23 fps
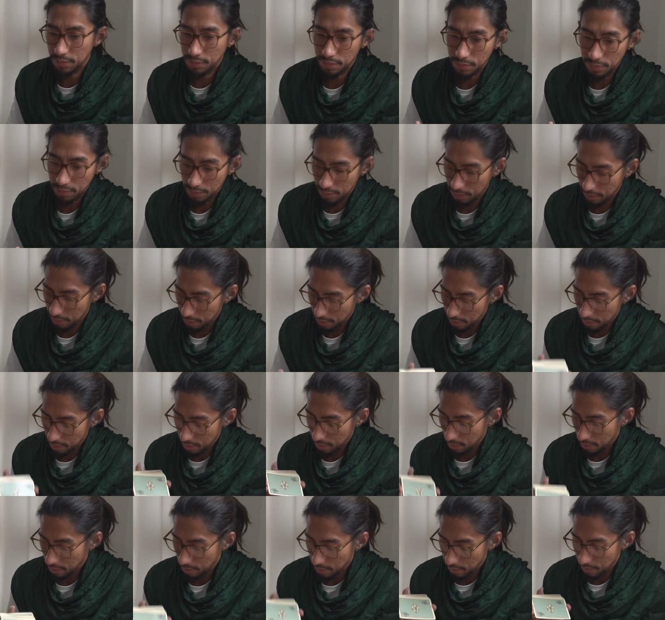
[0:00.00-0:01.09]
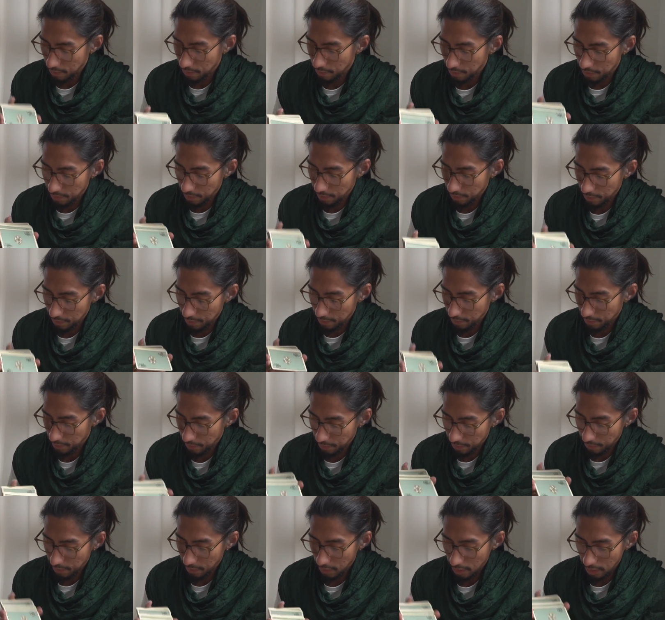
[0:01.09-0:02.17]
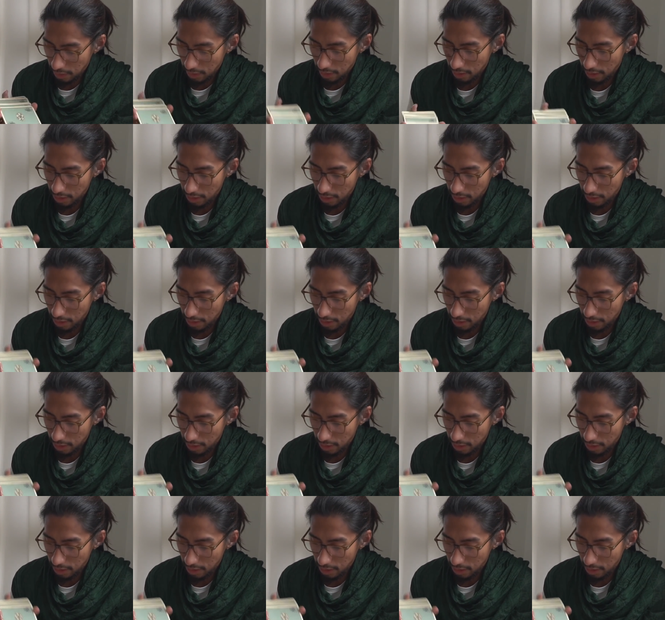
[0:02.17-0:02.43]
[no speech]